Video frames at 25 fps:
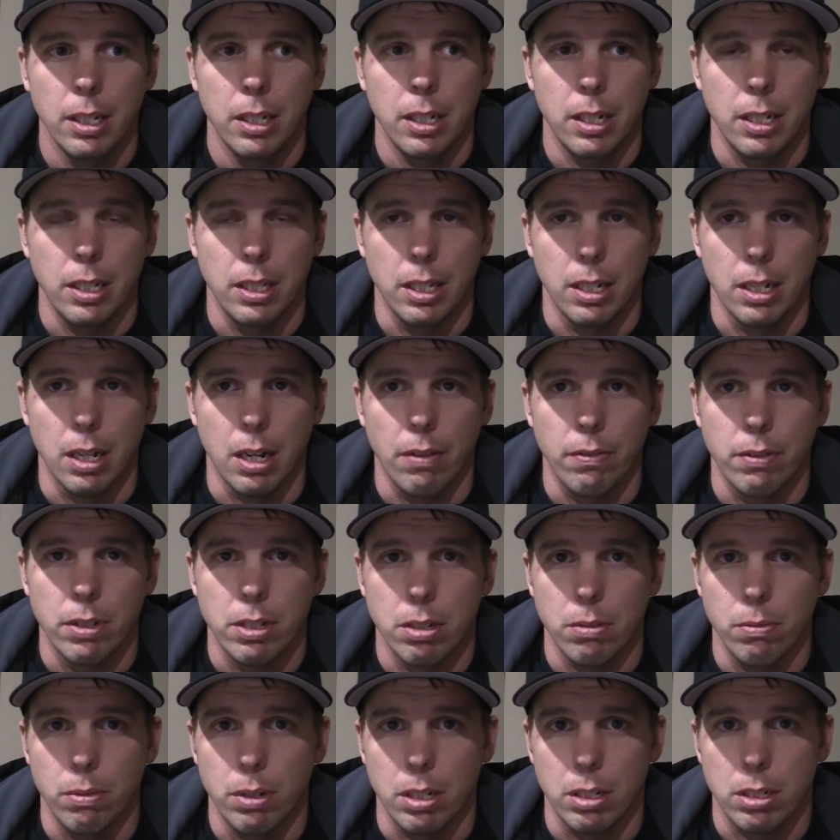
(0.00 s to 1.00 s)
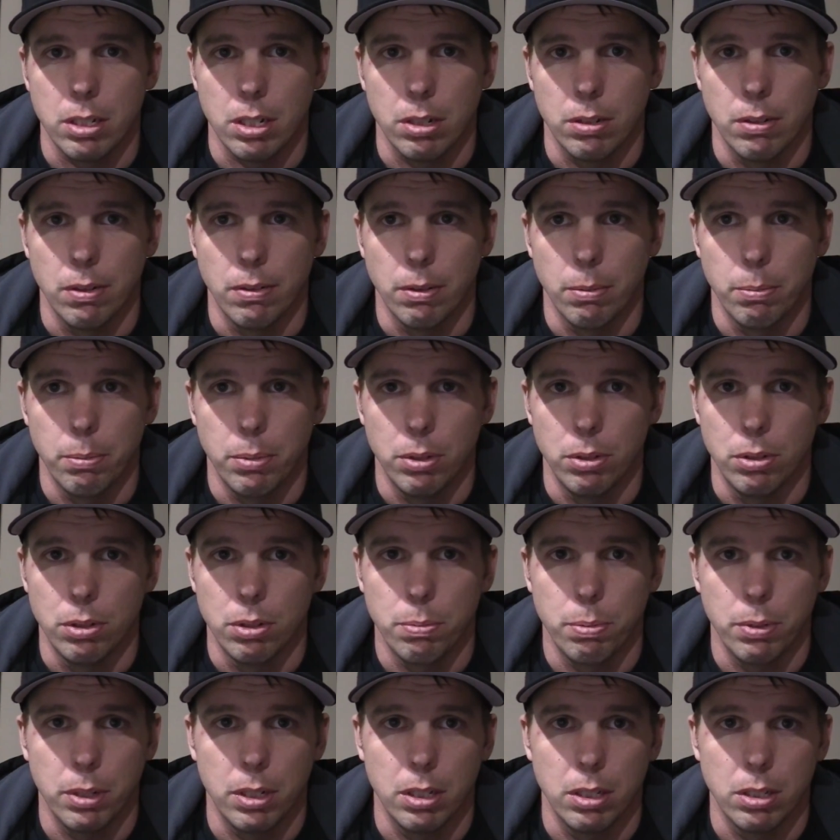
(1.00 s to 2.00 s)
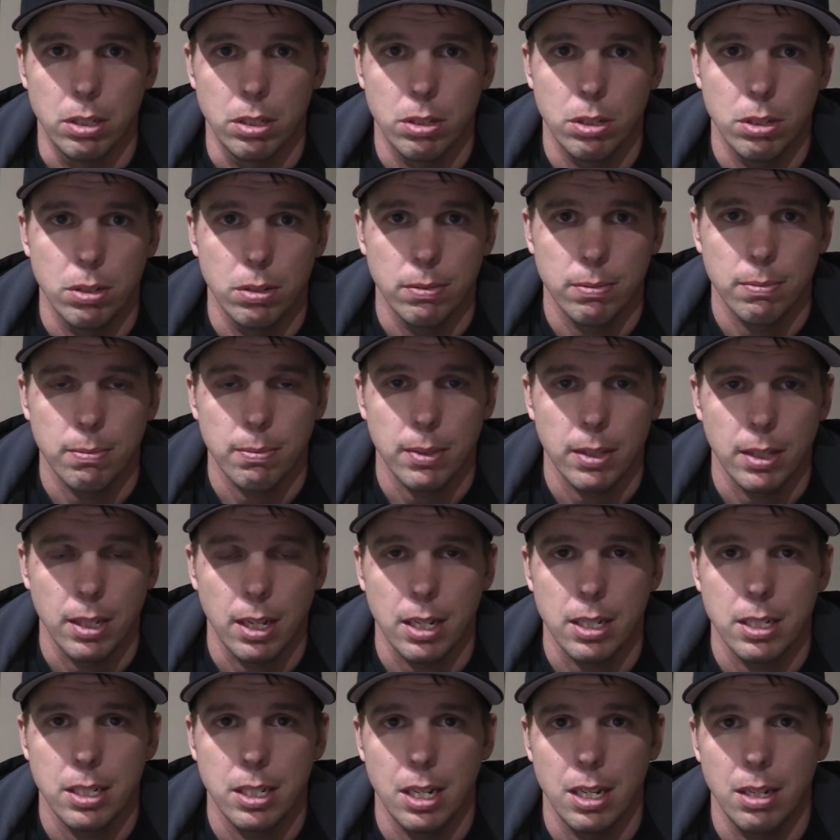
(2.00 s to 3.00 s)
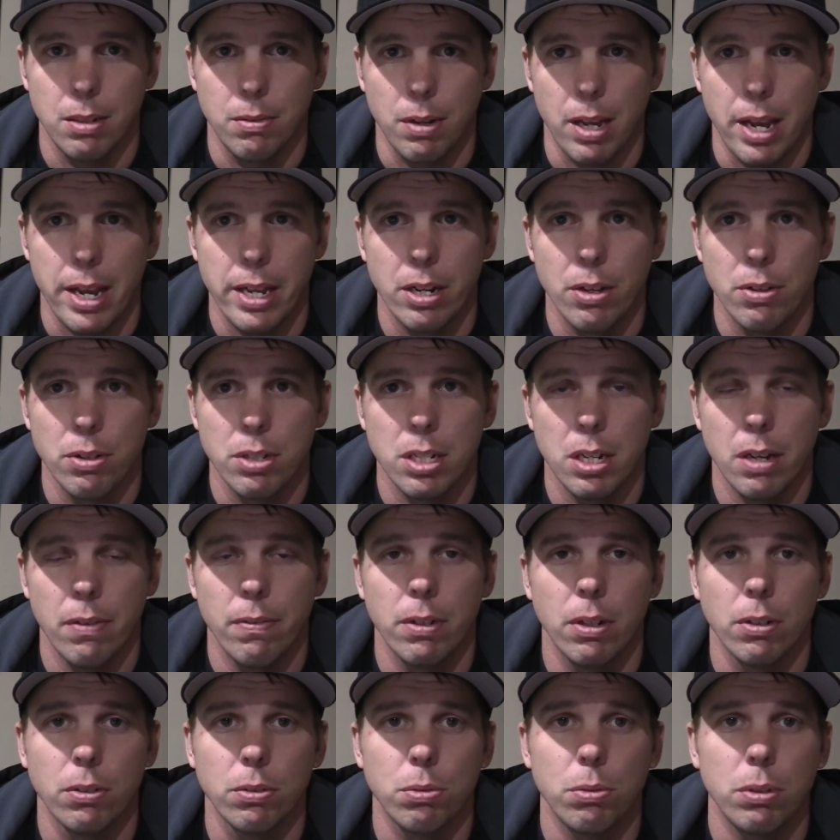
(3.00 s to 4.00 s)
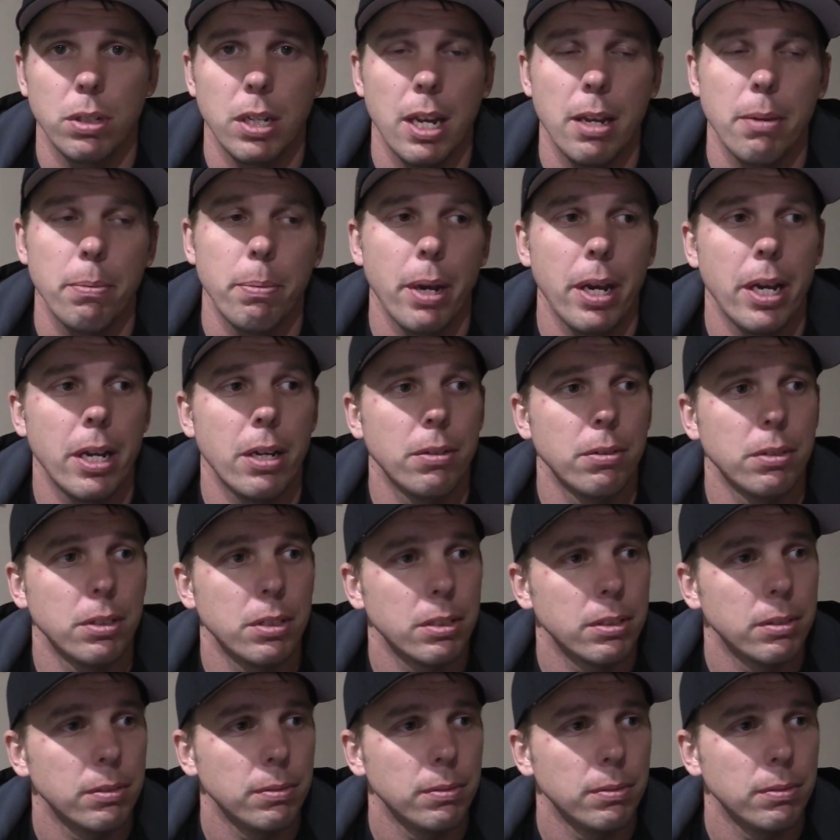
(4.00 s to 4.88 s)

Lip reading: And then obviously we could turn up the boost, because like I said, 807 on 28 pounds.